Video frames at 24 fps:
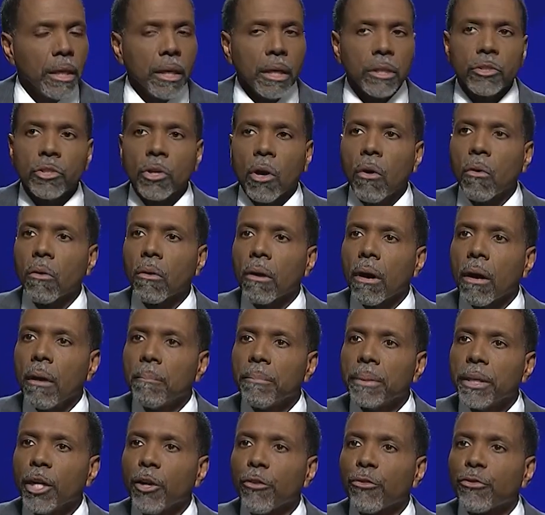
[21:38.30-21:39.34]
Don't
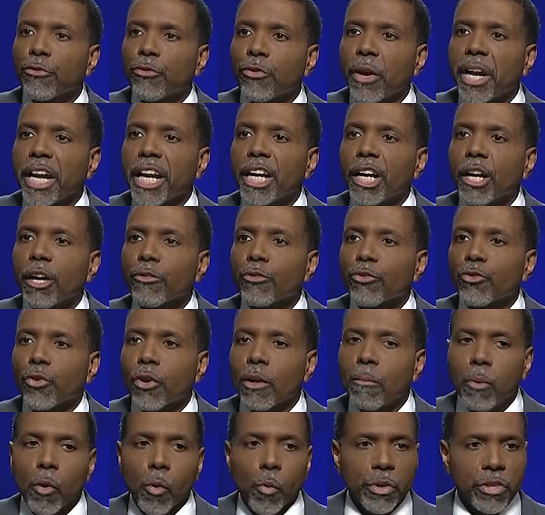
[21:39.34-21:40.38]
be afraid of
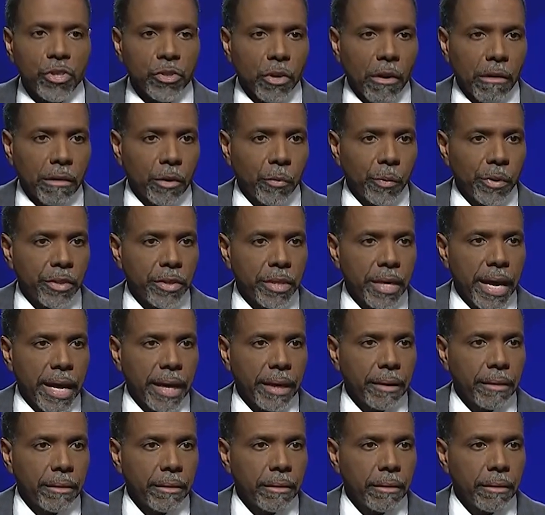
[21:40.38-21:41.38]
trouble. We started with that.